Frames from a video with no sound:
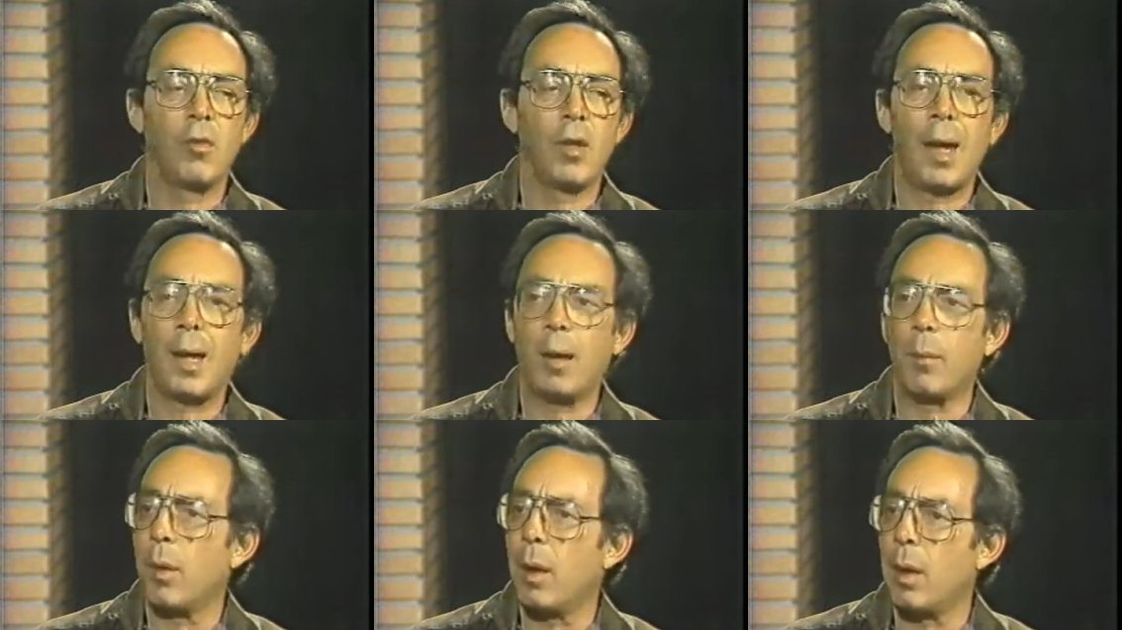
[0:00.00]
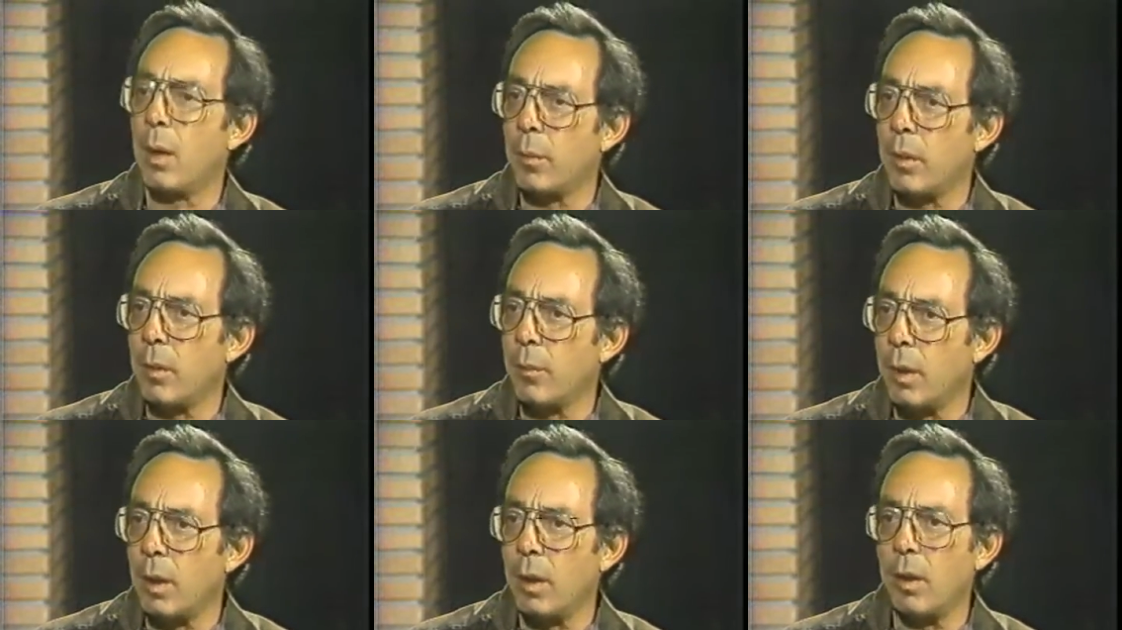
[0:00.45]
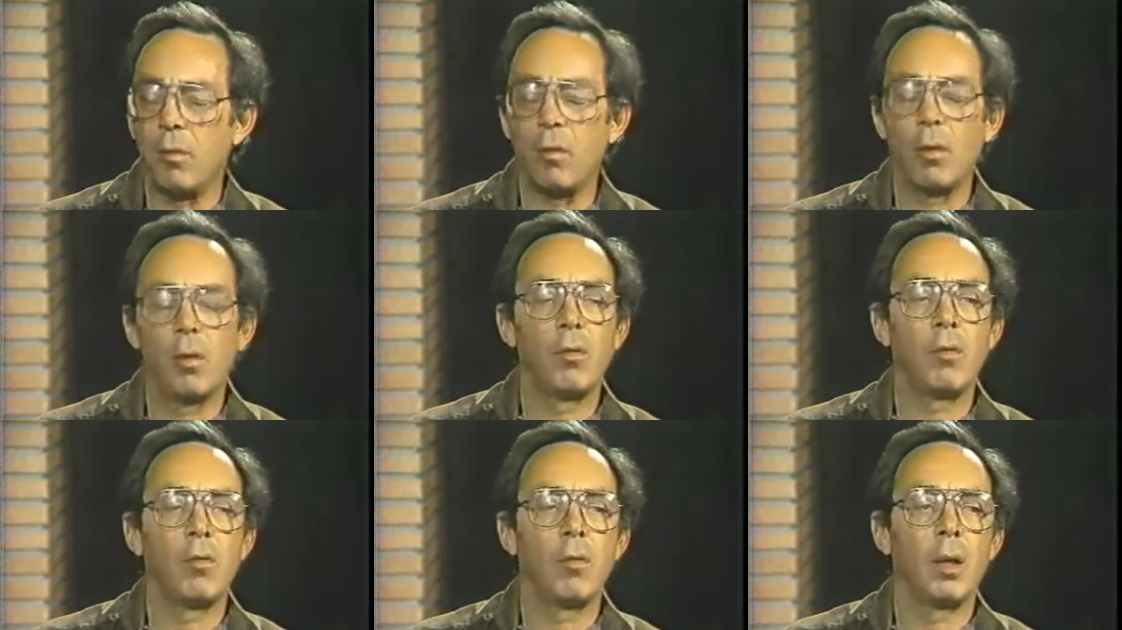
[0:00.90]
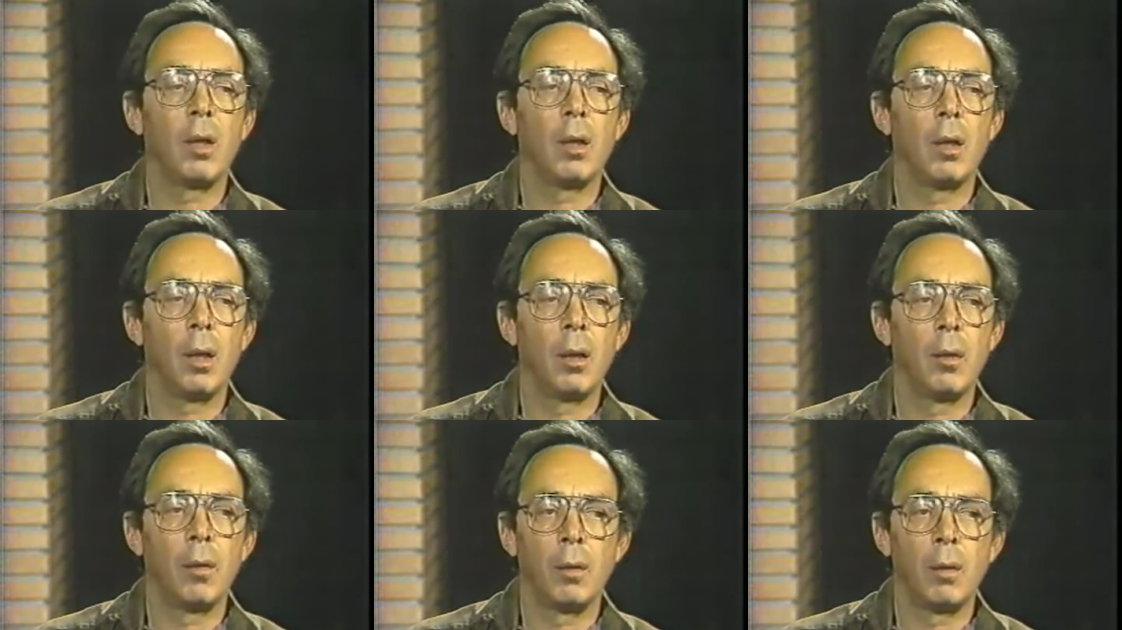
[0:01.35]
SAC bomber bases,
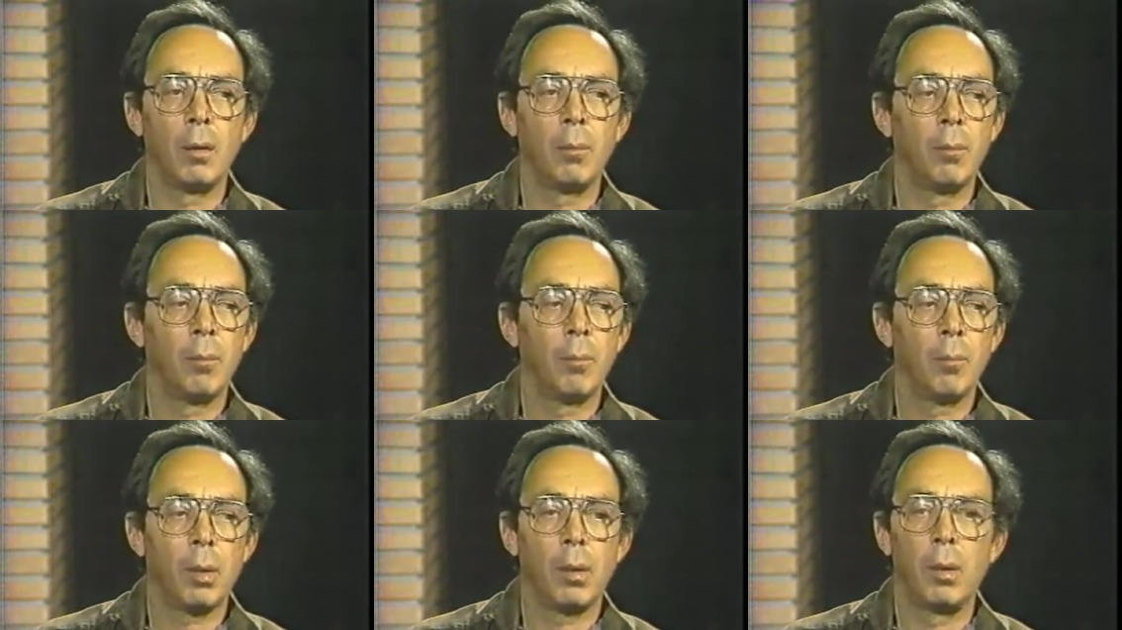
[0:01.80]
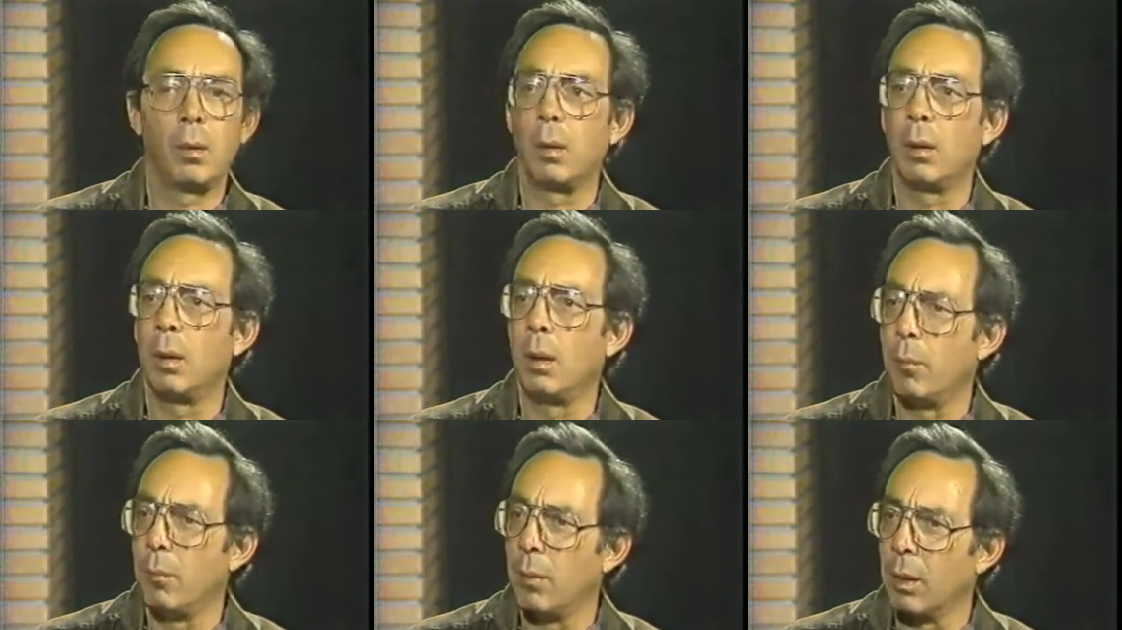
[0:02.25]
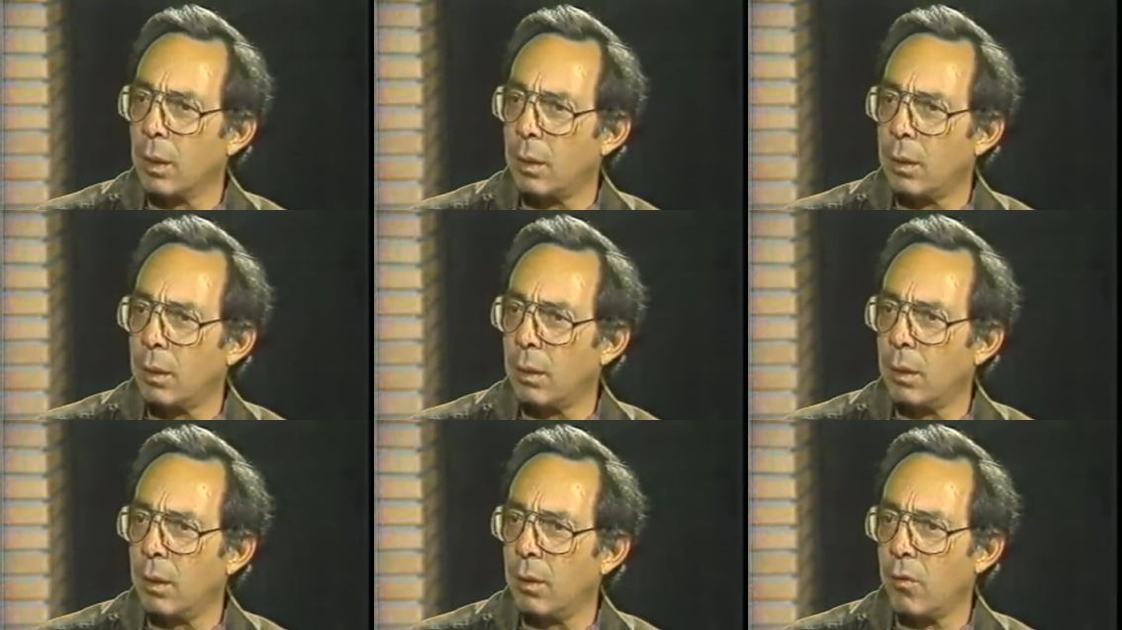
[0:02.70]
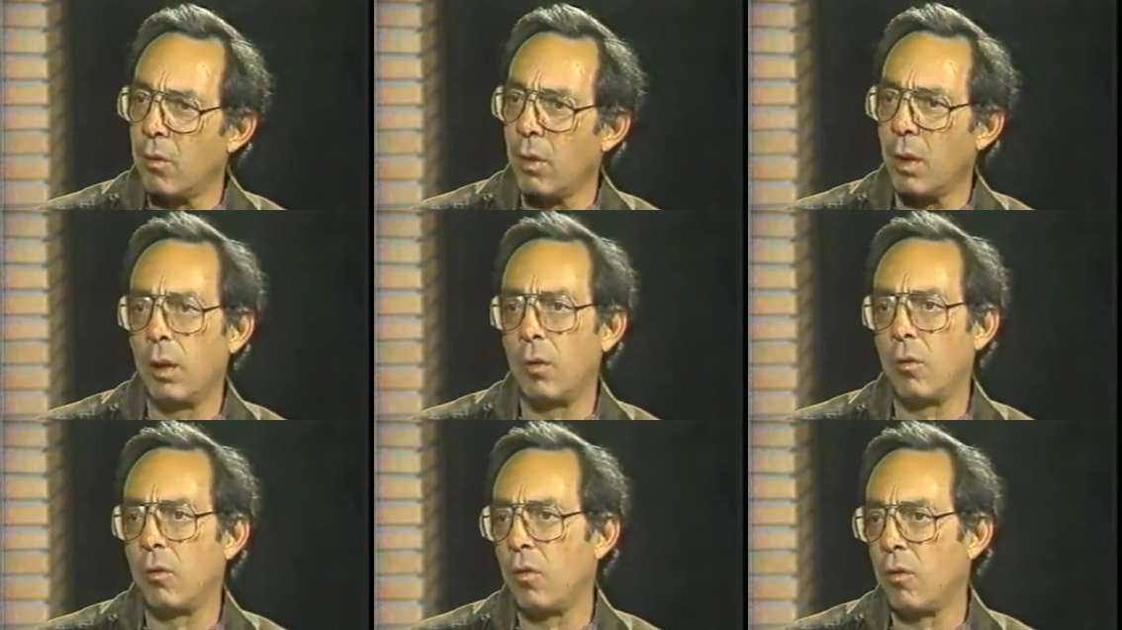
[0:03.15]
and other pertinent military
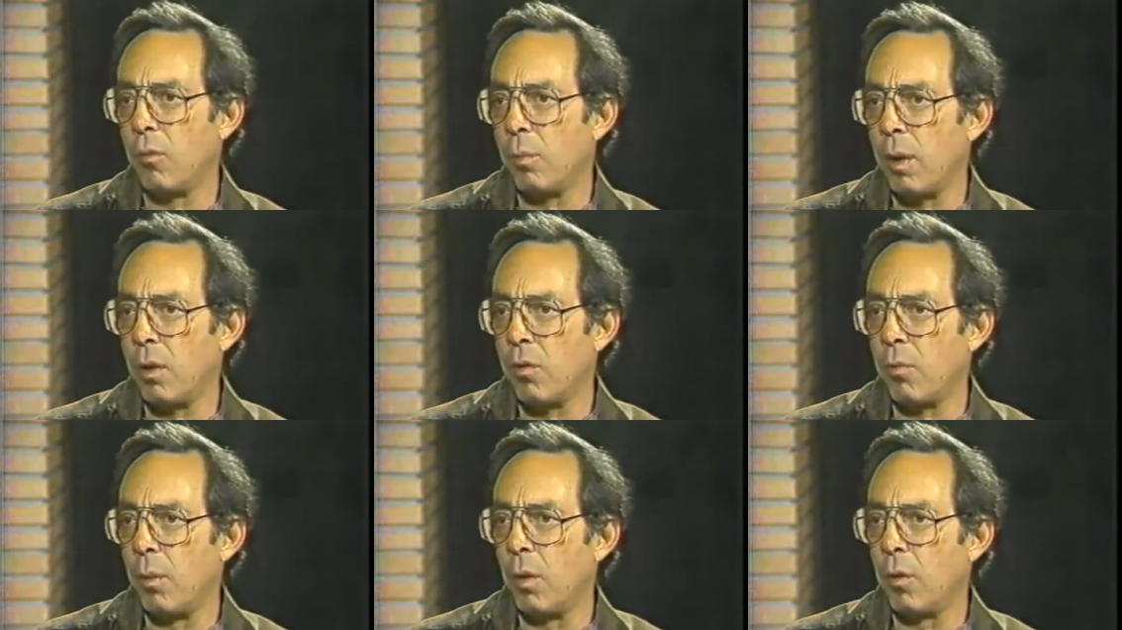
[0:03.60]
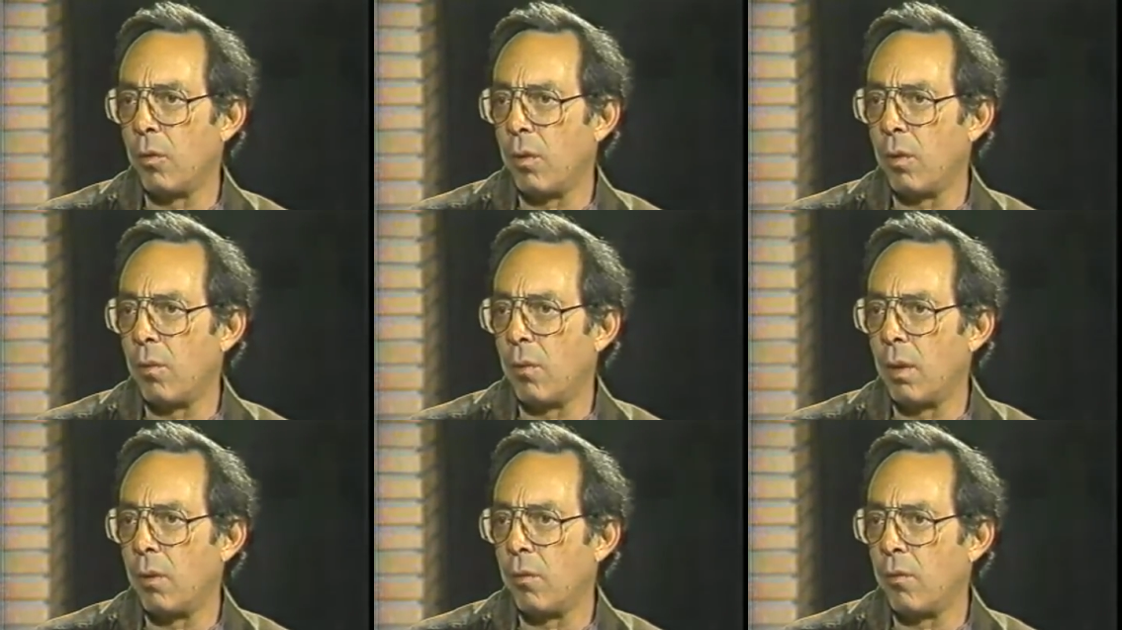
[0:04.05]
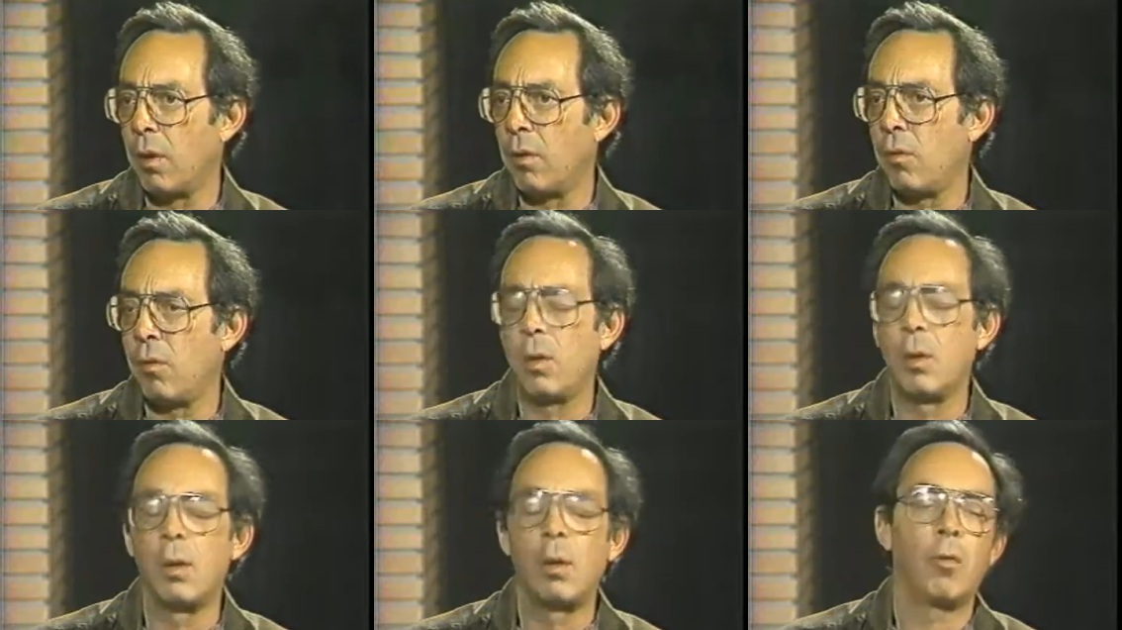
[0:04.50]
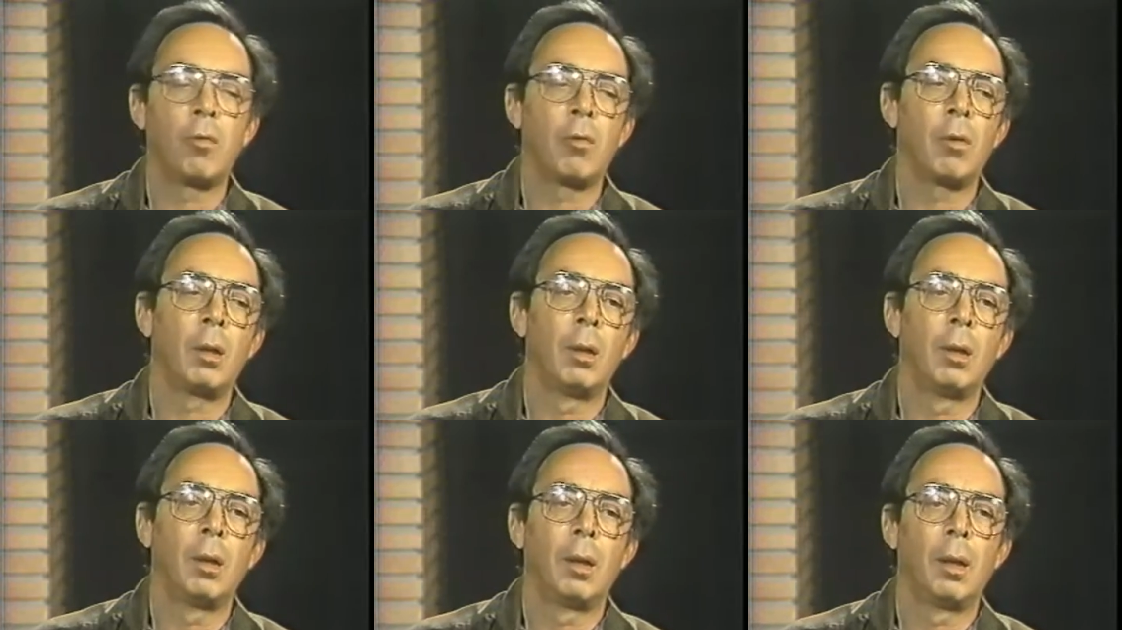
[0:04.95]
installations, plus most of the defense
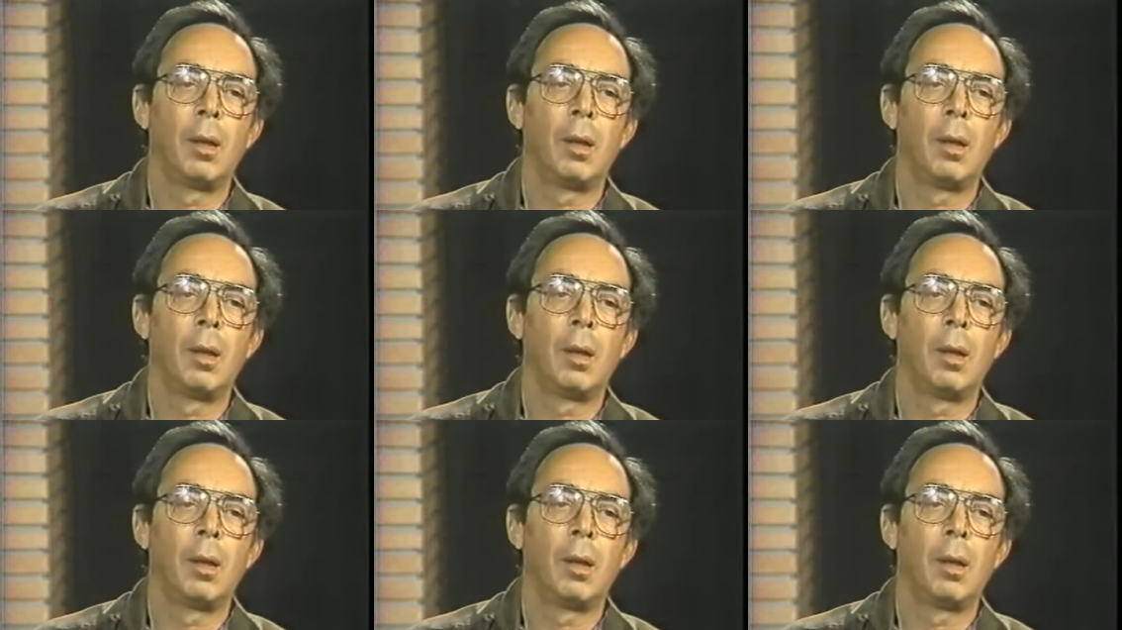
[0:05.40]
industry.